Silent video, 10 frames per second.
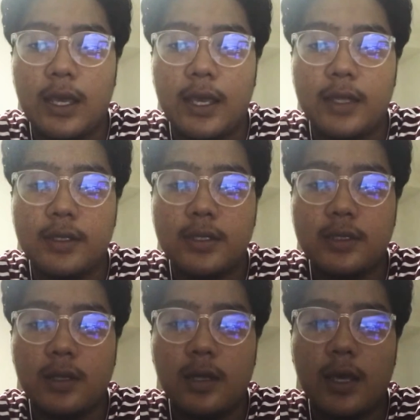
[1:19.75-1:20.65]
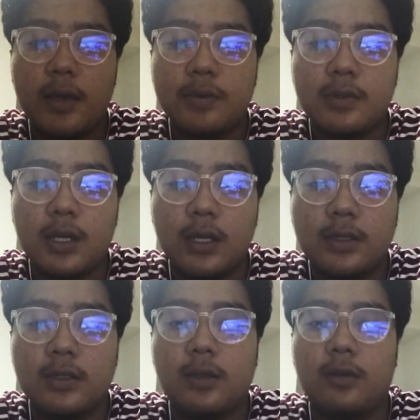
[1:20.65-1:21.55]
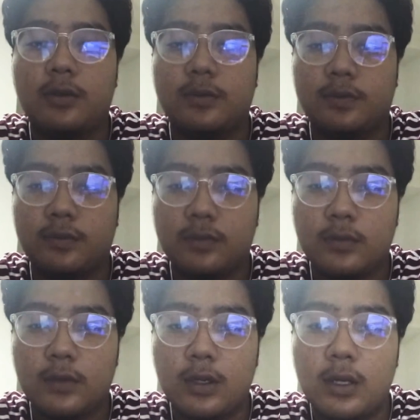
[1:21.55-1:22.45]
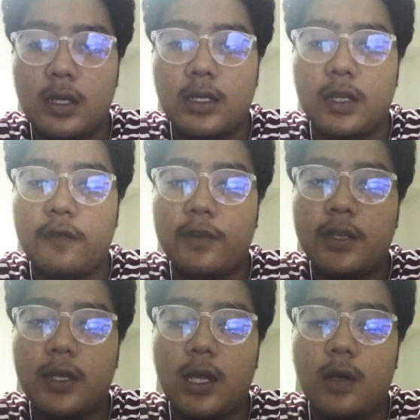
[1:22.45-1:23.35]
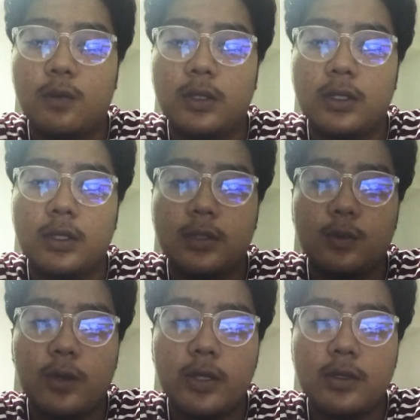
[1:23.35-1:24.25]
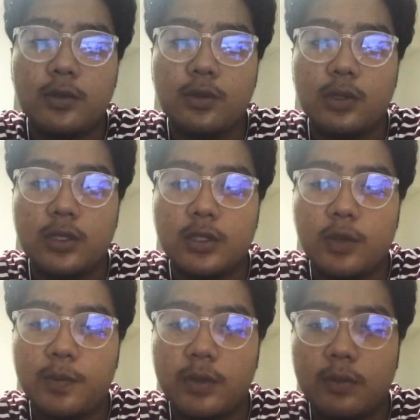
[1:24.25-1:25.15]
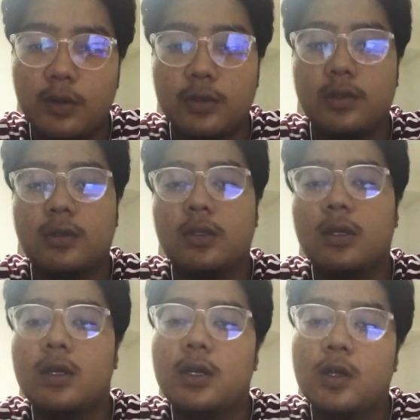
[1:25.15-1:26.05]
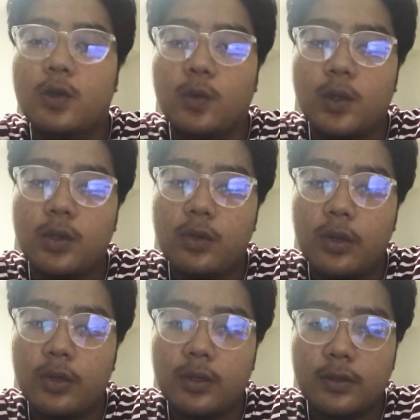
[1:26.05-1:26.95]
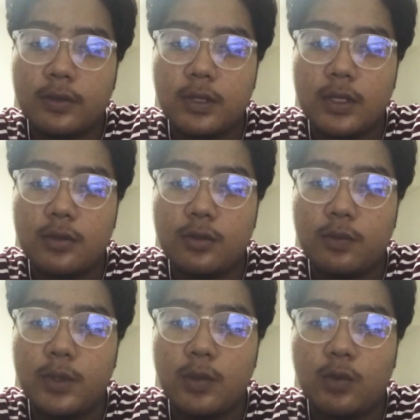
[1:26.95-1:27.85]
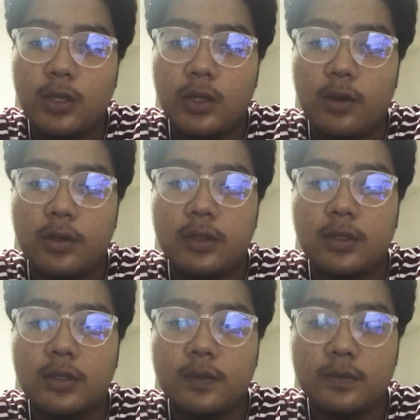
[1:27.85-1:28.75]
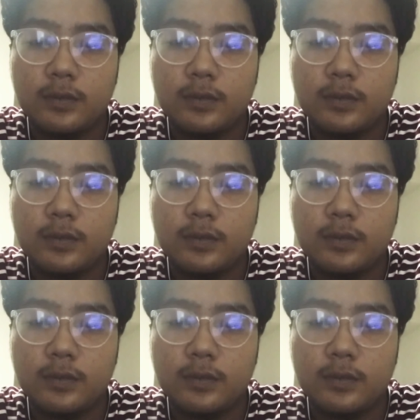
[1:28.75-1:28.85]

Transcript: and this really helps us on navigate our way to a shopping malls we do not need to be worried on